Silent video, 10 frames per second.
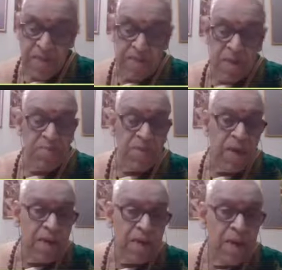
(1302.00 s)
is in
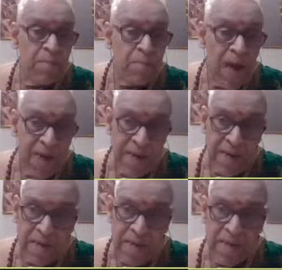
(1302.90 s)
my mind
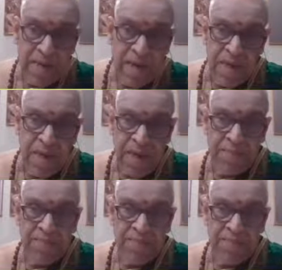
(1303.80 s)
internally.